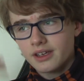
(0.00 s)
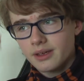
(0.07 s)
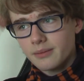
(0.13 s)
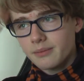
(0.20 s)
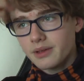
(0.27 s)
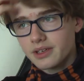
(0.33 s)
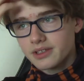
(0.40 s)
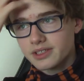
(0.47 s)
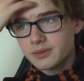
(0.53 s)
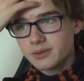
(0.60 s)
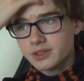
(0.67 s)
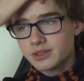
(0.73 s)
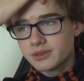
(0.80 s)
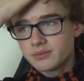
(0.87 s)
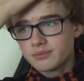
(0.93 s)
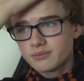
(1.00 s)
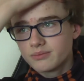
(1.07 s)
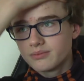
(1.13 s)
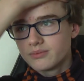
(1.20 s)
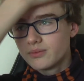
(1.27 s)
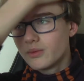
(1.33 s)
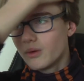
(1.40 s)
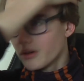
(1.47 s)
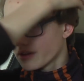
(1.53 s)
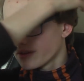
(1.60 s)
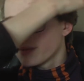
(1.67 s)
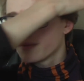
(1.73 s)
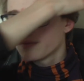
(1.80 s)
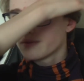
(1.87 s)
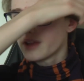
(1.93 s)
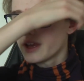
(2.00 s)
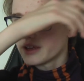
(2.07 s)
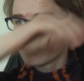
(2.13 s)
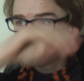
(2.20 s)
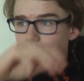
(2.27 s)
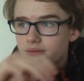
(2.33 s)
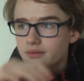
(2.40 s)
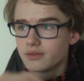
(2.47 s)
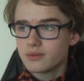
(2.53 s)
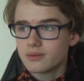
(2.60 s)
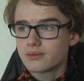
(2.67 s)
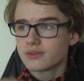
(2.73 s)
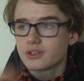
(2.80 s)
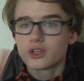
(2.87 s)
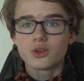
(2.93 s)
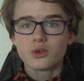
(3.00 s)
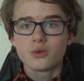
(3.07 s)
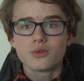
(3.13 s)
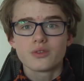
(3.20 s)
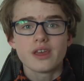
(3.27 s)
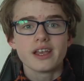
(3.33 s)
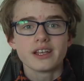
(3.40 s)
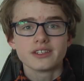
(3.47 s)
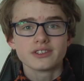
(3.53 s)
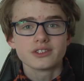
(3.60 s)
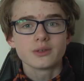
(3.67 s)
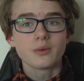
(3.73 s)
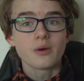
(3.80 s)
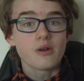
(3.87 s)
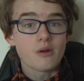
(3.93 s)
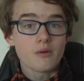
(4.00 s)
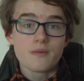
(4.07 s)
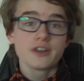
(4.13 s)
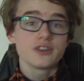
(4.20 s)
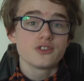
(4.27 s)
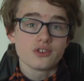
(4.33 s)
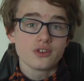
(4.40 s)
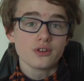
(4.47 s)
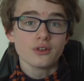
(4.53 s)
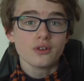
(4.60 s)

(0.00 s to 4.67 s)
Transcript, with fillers: because it was one of like th two things that were original